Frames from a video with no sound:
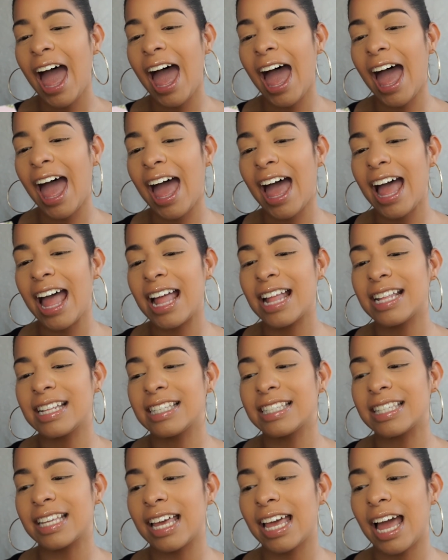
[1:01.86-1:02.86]

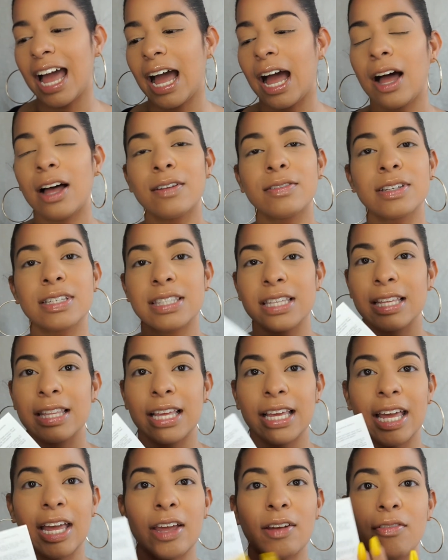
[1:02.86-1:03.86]
And obviously
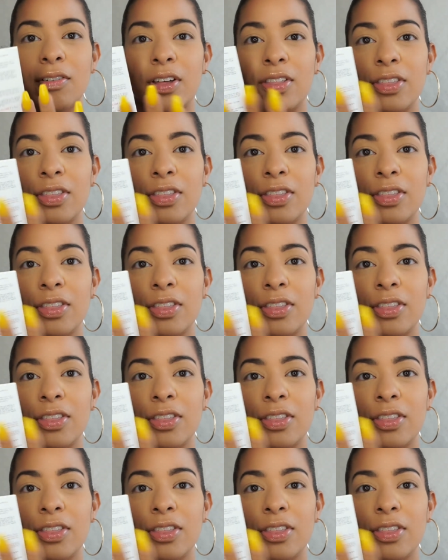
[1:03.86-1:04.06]
they gave